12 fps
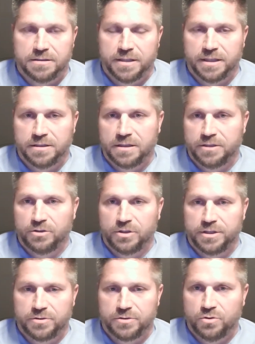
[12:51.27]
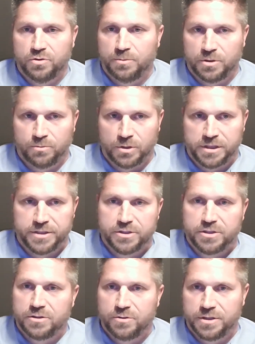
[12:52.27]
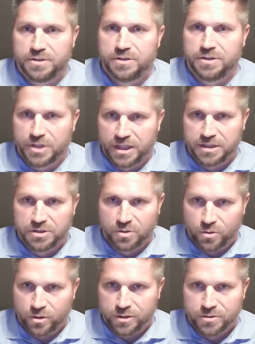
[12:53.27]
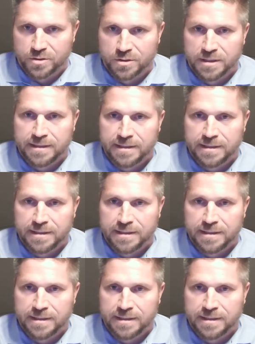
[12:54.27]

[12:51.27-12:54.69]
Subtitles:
then clearly the school board will listen to us and change course.